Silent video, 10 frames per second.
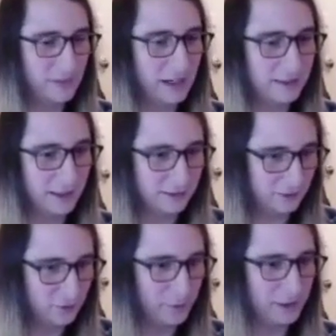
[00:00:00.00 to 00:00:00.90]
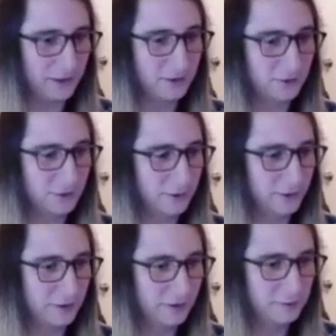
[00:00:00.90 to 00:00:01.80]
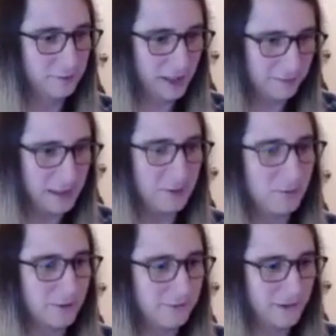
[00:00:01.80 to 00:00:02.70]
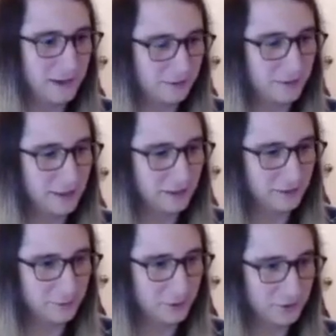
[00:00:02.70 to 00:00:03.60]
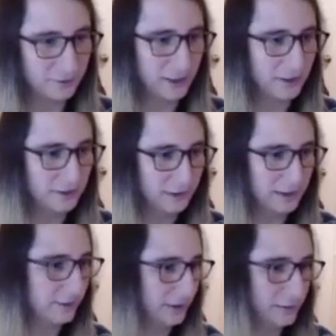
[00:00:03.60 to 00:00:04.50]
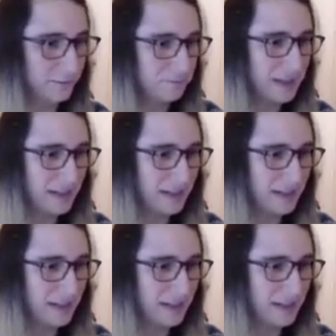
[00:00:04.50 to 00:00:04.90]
and then use button controls, Pac-Man will run faster than he's supposed to run in the video game.